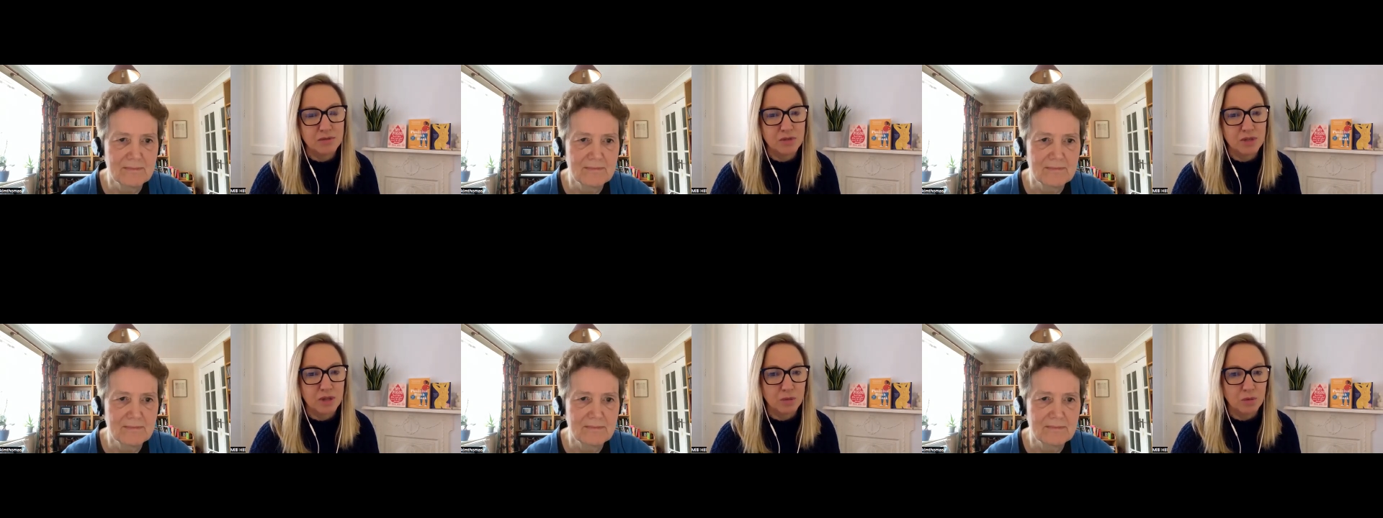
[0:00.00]

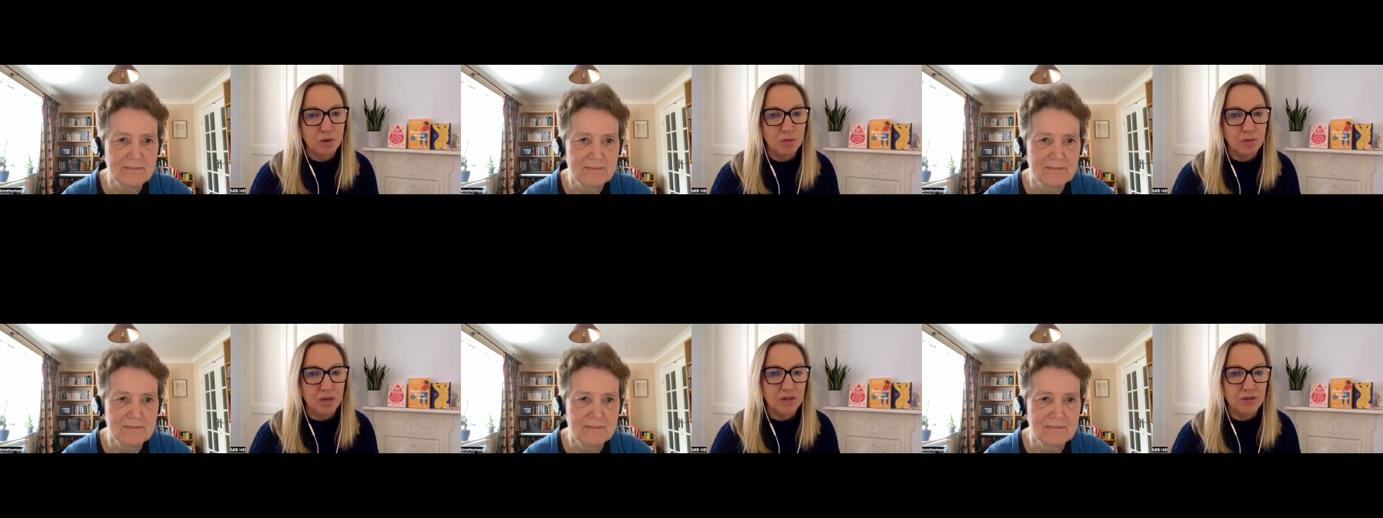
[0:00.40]
Speaker 1: you know
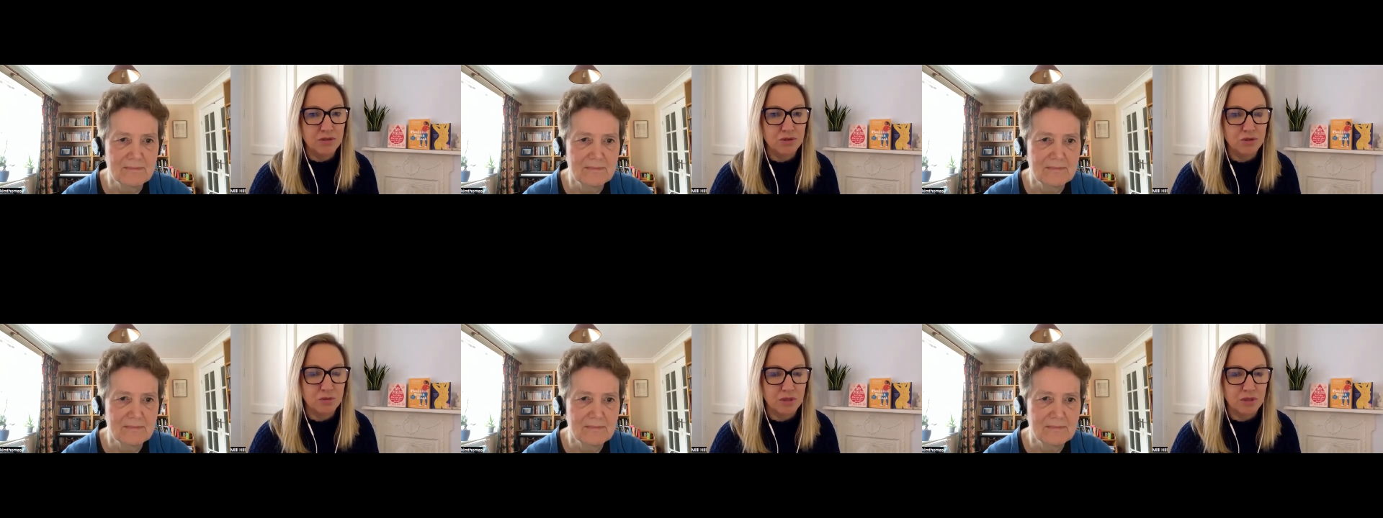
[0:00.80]
what birth
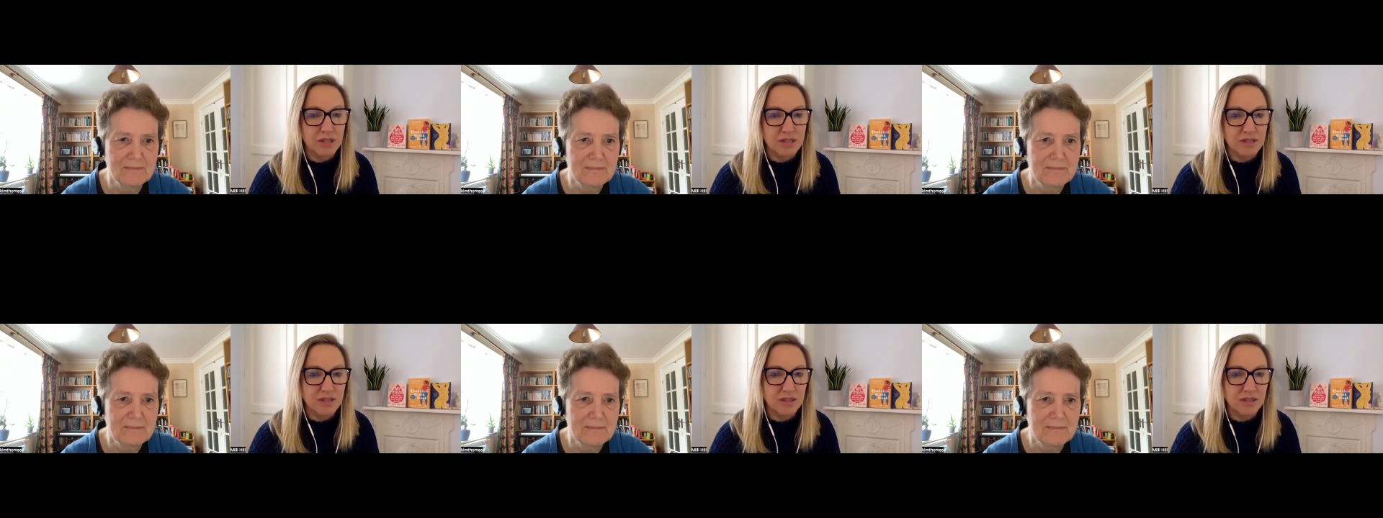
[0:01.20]
trauma
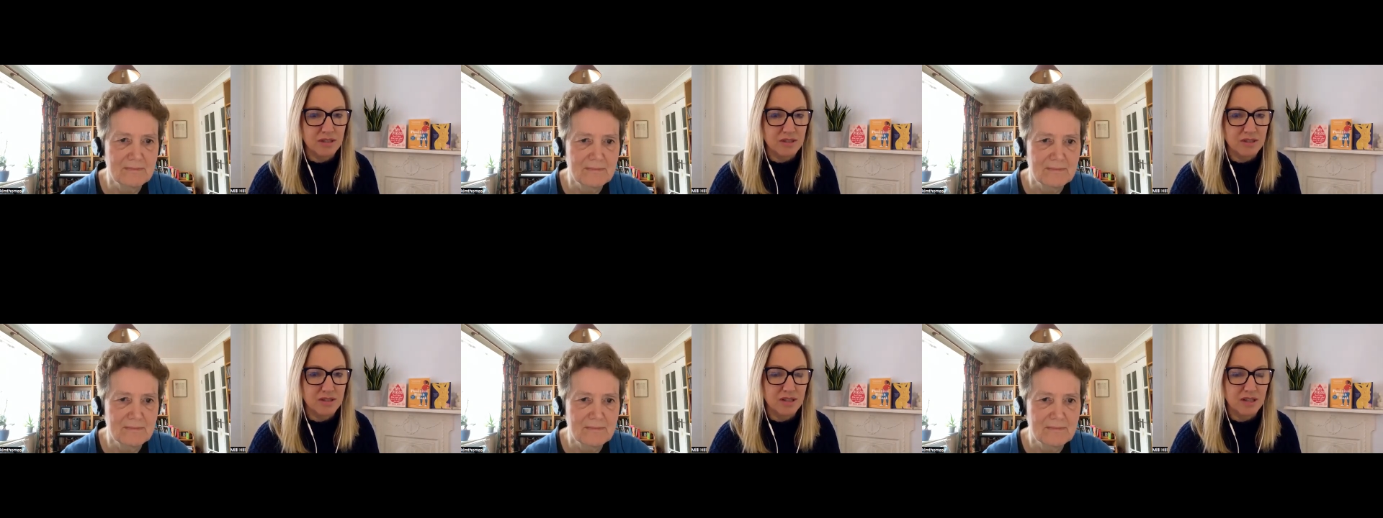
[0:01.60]
is and
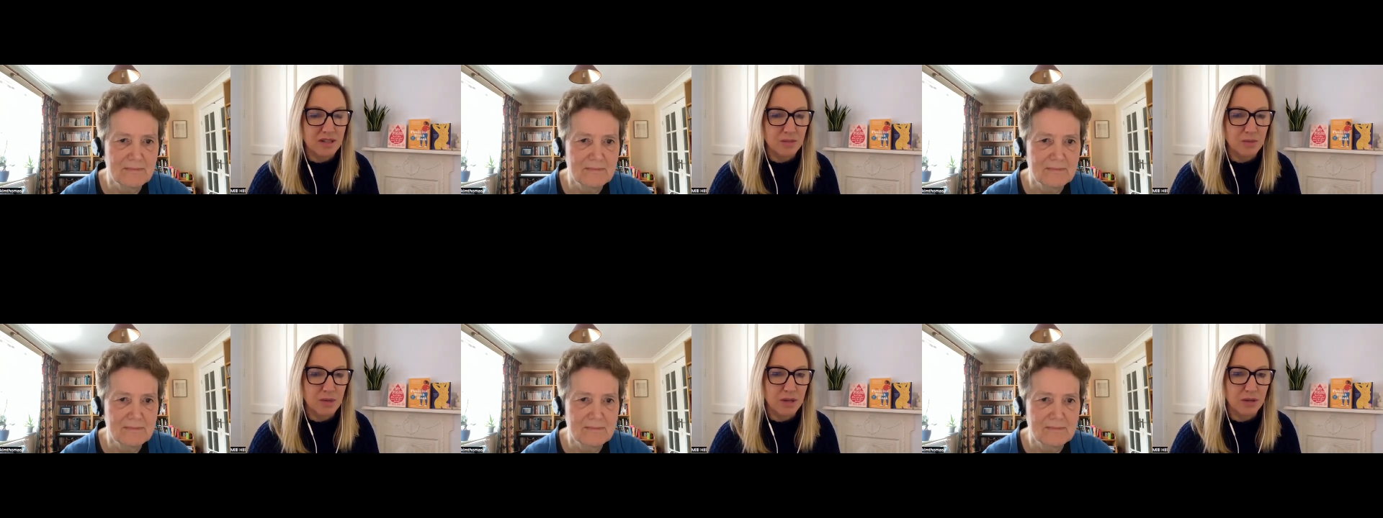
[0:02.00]
and
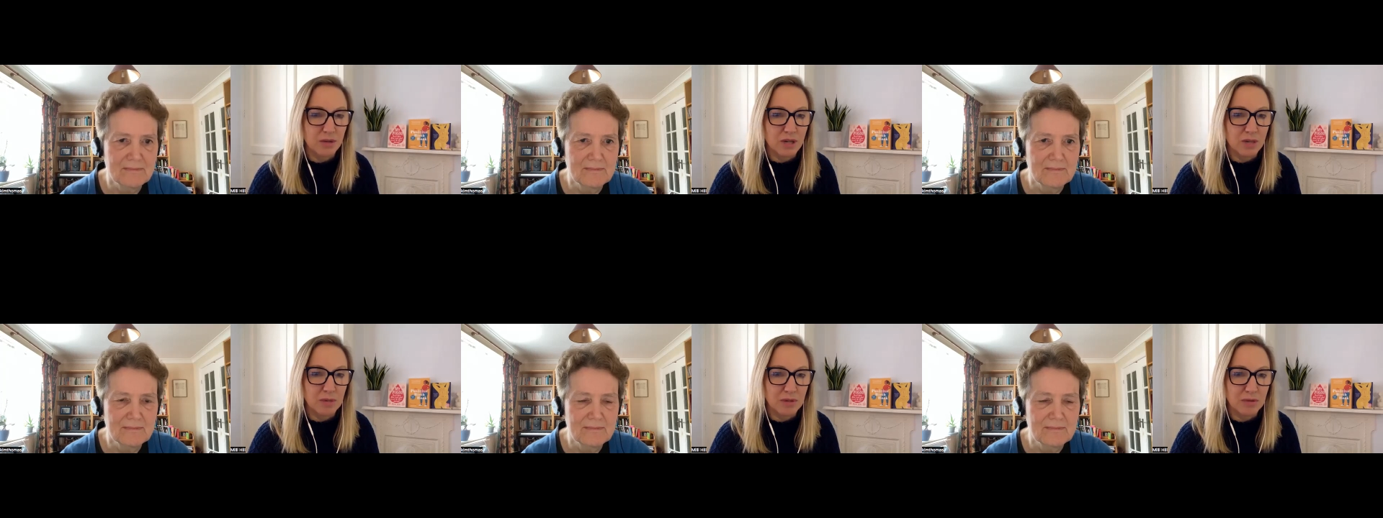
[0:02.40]
where you're
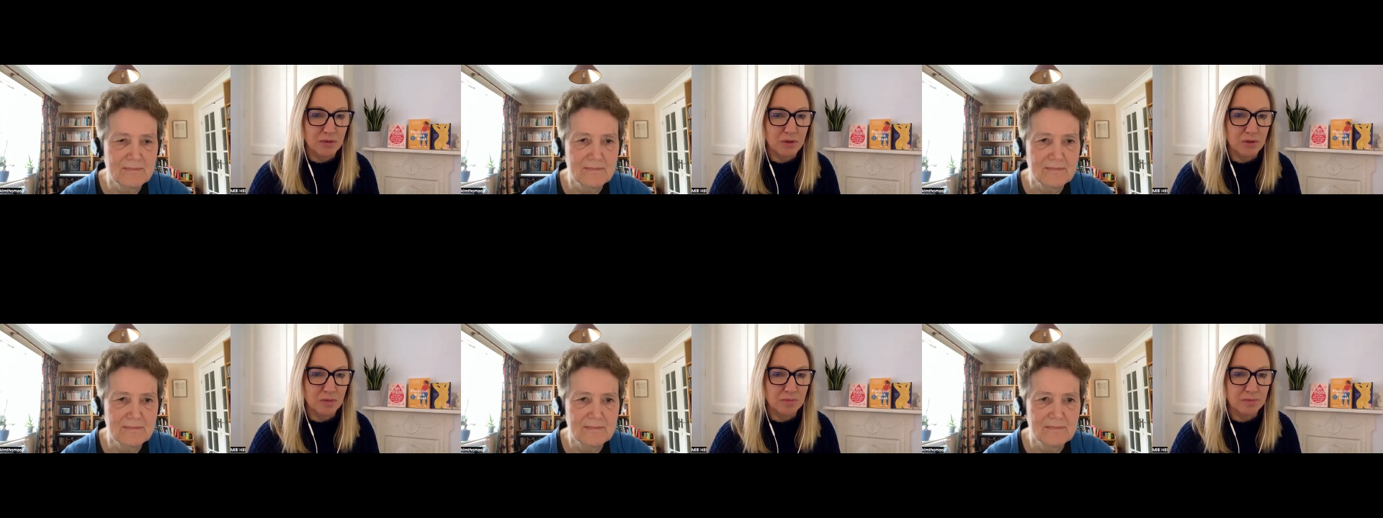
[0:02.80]
coming
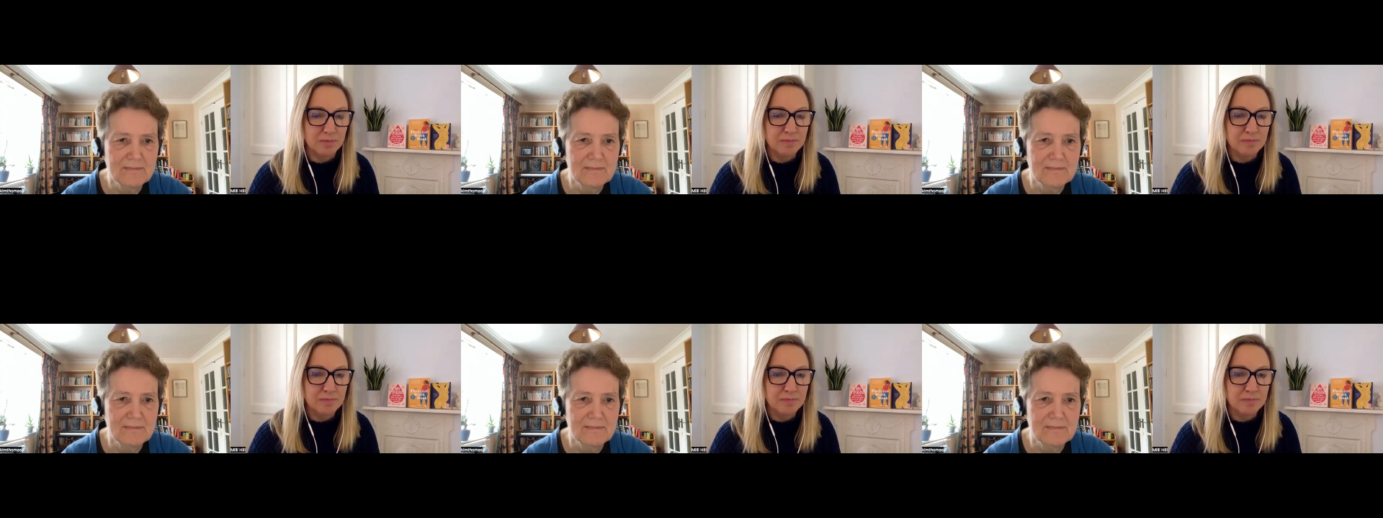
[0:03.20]
from